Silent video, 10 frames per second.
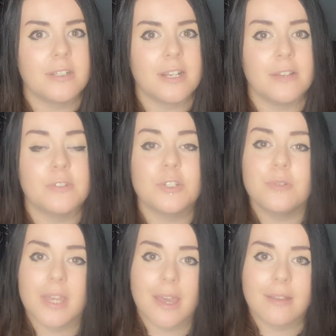I have 2
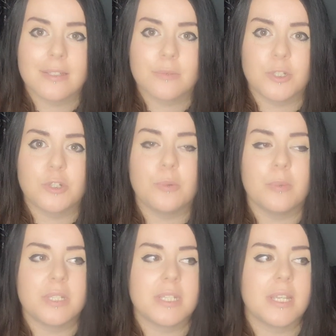cats, which you'll
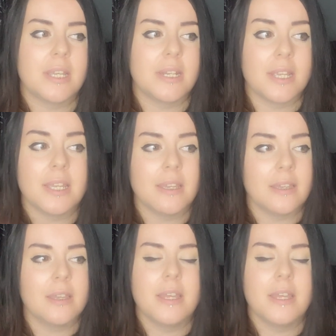probably see and hear